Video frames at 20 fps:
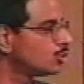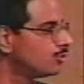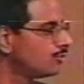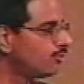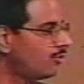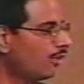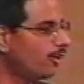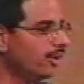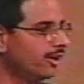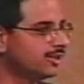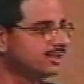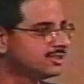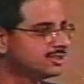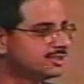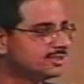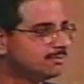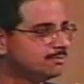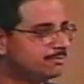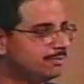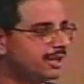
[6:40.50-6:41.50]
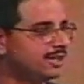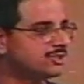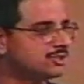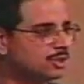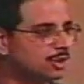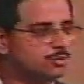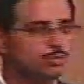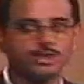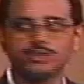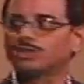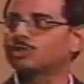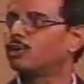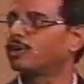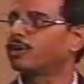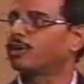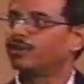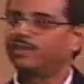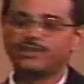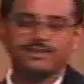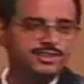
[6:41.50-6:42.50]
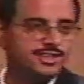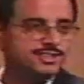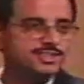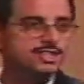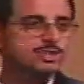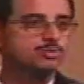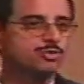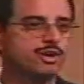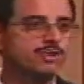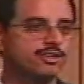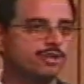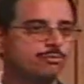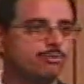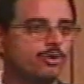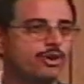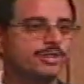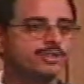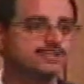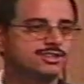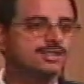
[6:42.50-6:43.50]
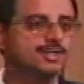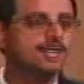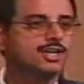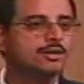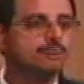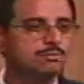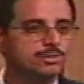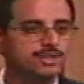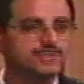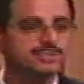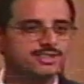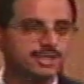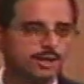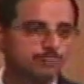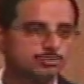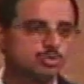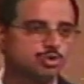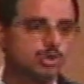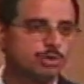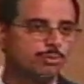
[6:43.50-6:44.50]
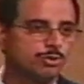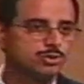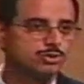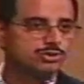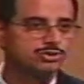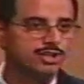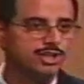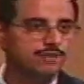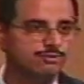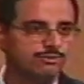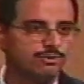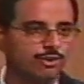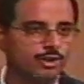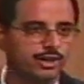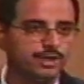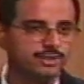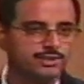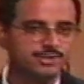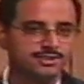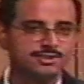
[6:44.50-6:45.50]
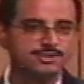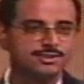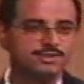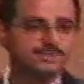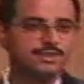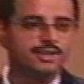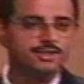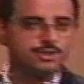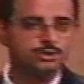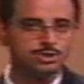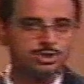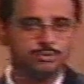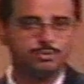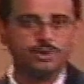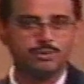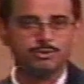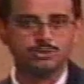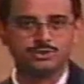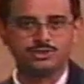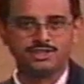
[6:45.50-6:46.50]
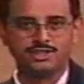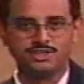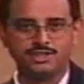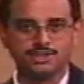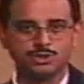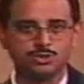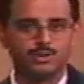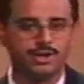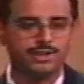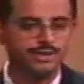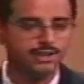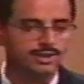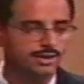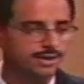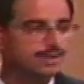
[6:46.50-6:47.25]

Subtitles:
foils based on what's going on, and this is one of the points. Please skip through about 3 foils, and you should be able to see this one.